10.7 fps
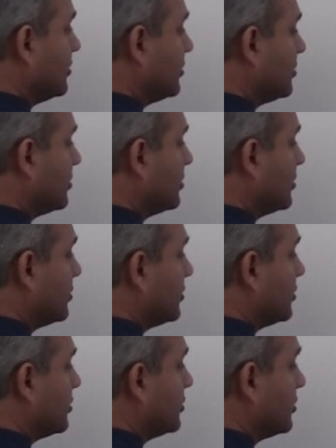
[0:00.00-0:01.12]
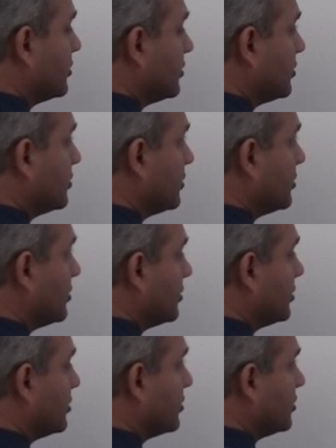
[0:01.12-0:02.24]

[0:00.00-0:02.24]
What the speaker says: Nobody speaks.